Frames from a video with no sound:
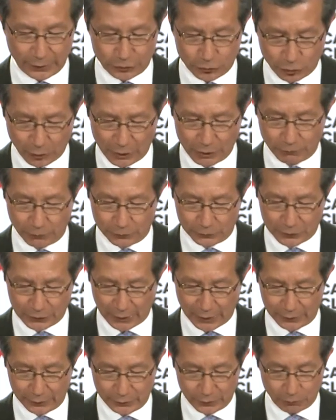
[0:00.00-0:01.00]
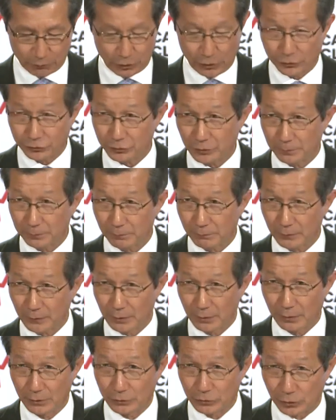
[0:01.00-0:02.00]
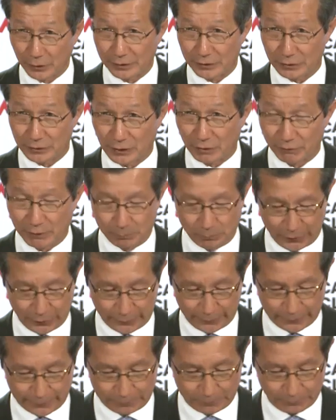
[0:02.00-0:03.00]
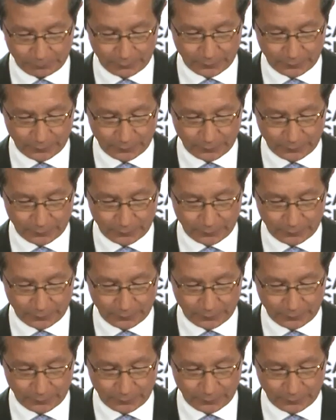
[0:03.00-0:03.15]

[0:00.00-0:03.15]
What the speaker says: trade with China was $27 billion.